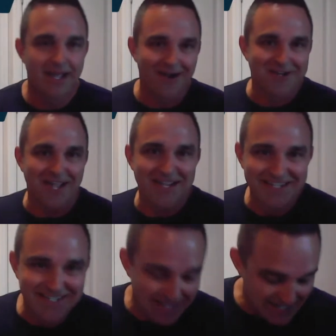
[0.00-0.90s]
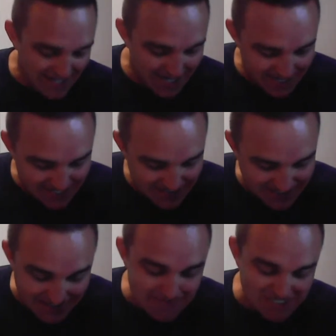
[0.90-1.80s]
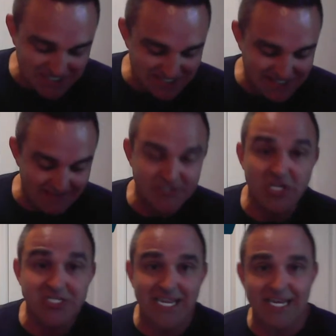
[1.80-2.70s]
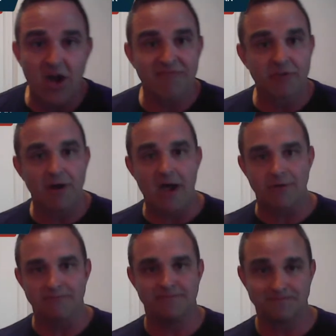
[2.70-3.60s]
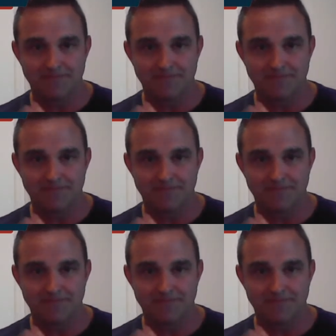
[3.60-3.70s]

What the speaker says: Okay. Keep Michigan safe is just getting off the ground.